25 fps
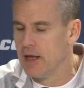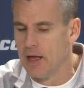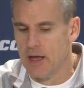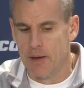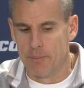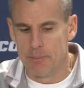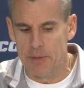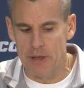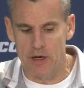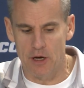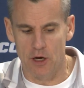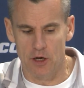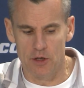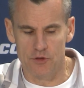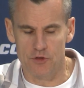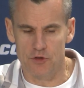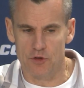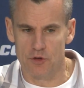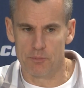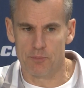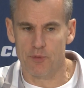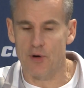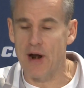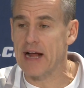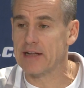because
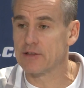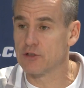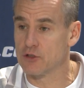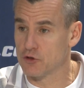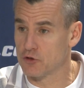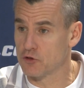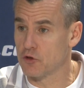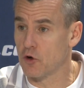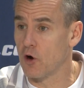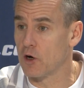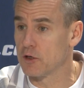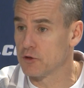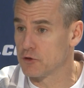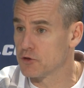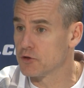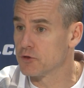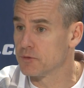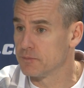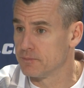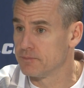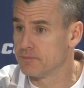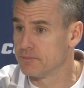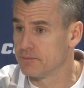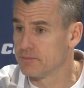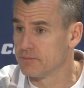practice starts
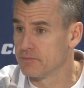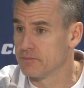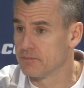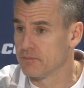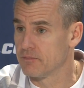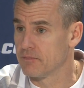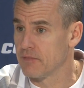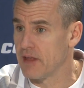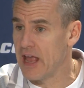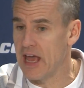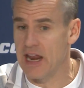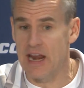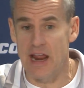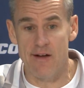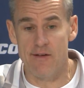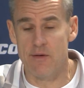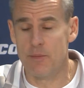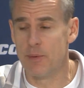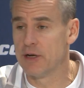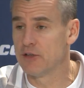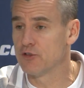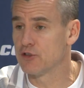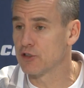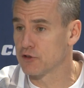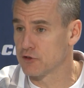and
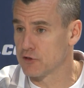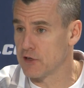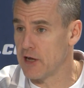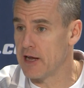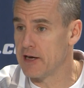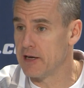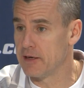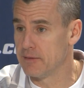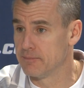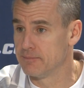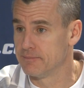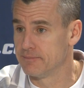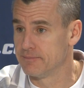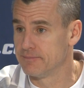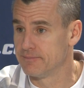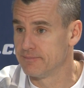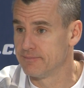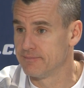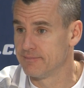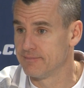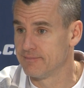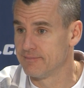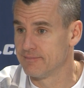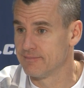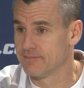everybody's excited.
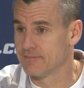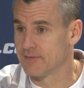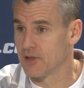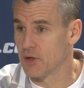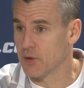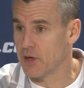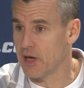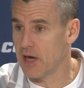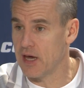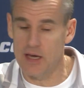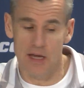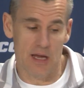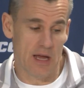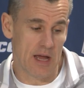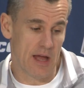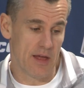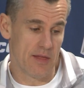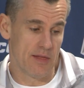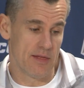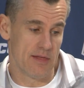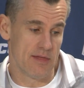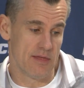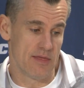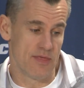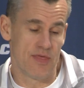Okay,
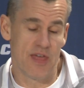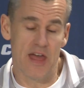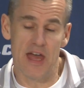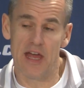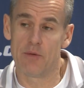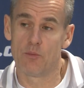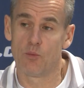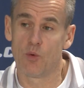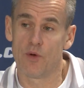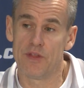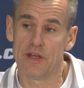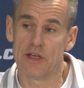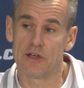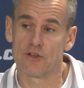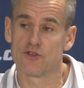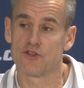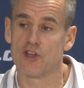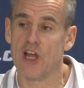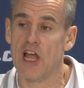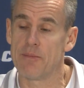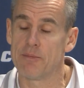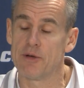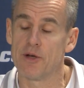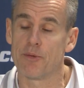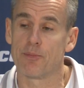then when the
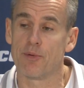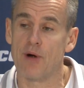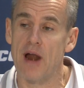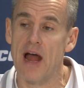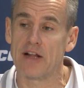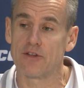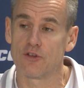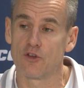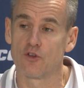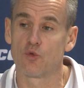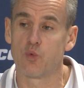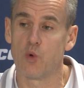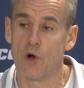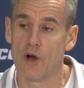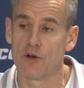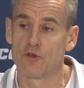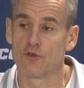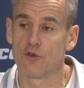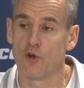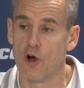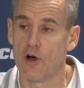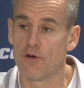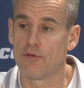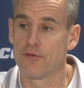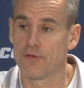excitement of practice
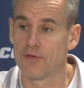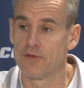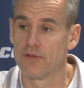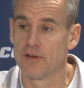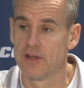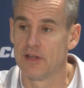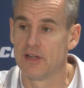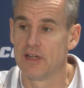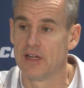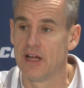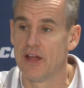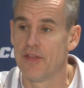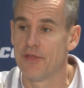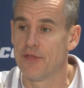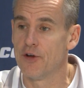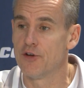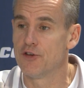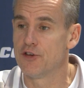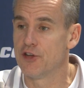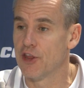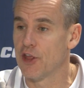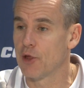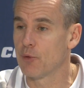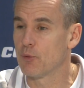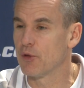wears off, they're
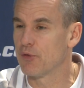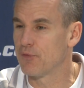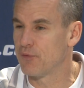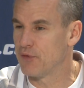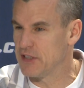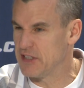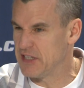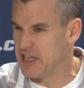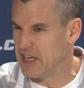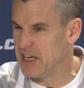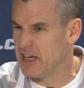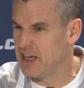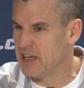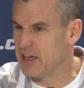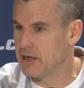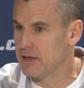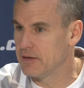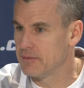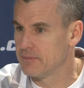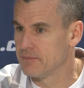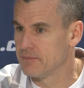dealing with fatigue.